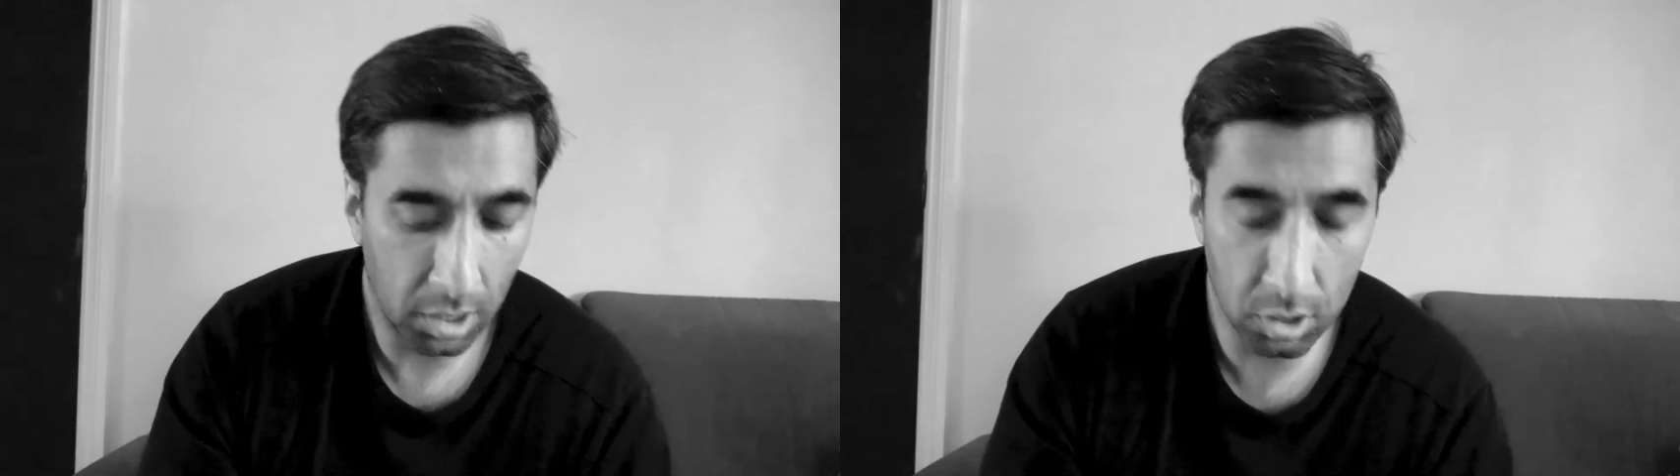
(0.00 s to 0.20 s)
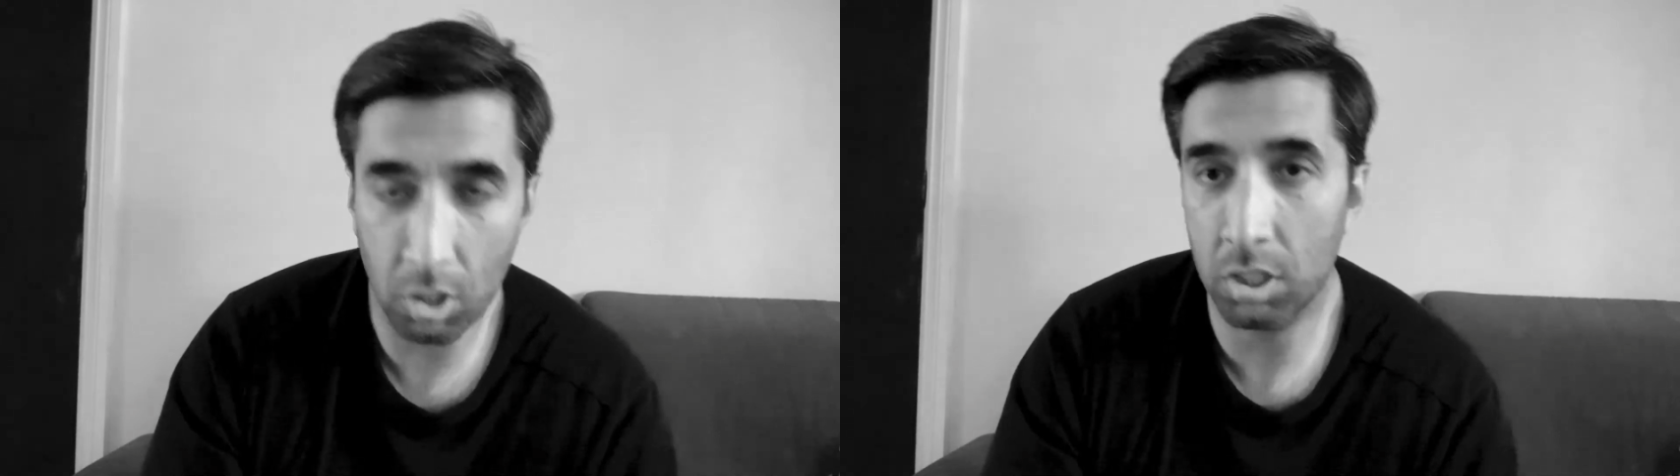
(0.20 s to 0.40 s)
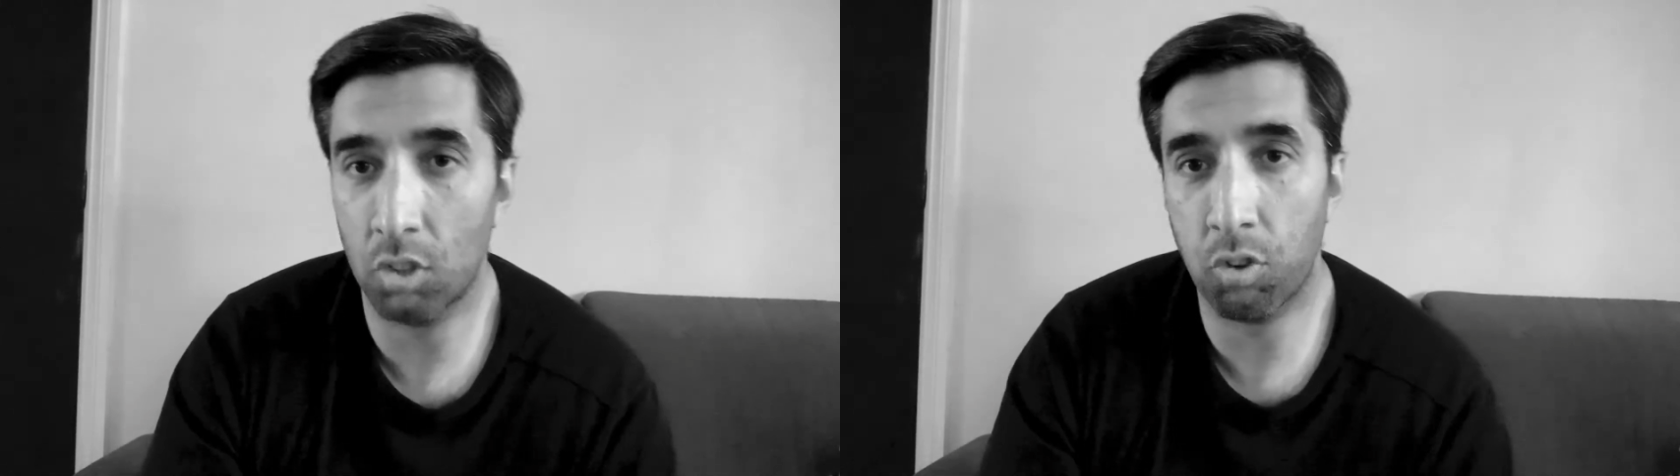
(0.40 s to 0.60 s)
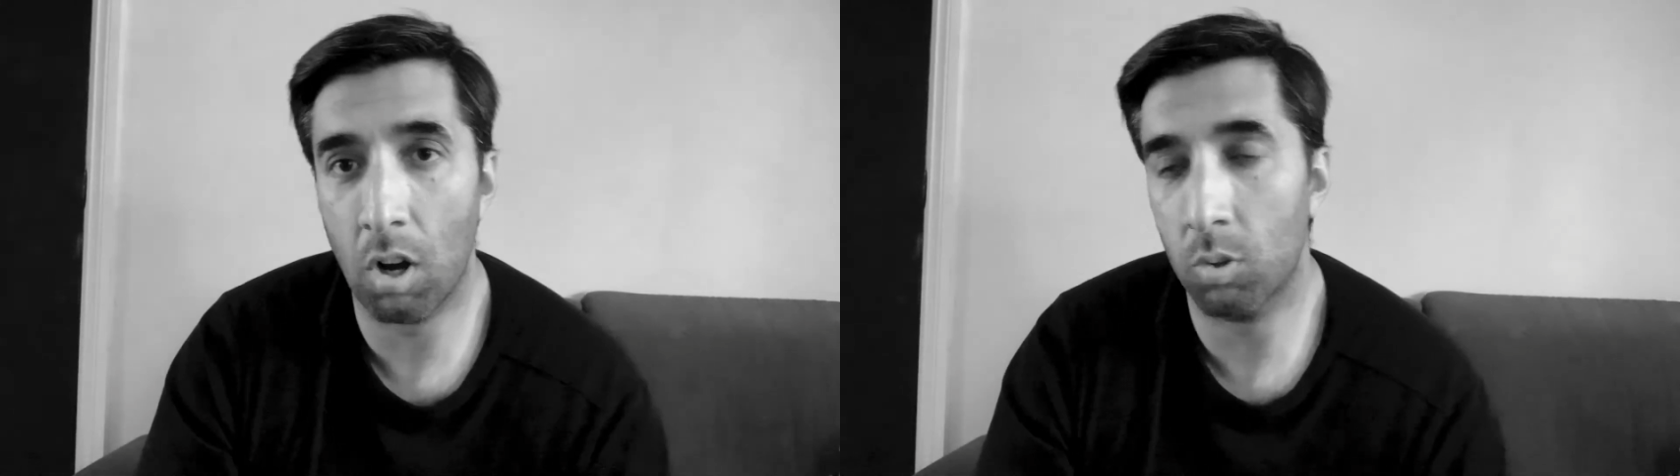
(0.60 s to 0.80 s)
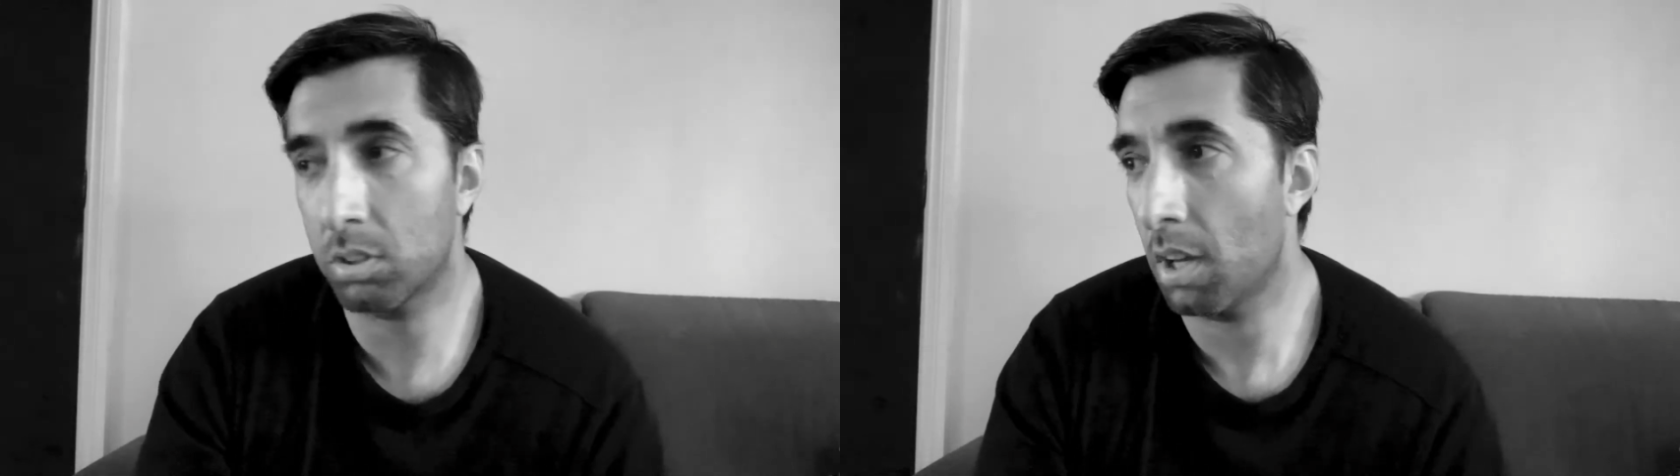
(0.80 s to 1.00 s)
sausage
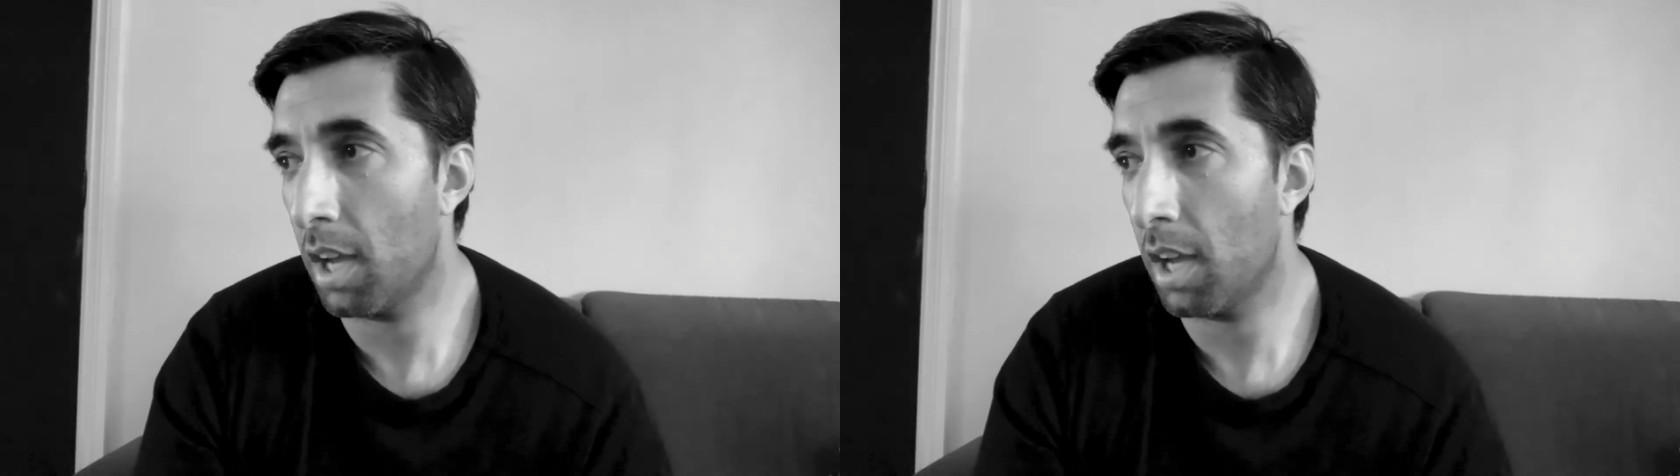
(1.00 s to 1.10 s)
rolls,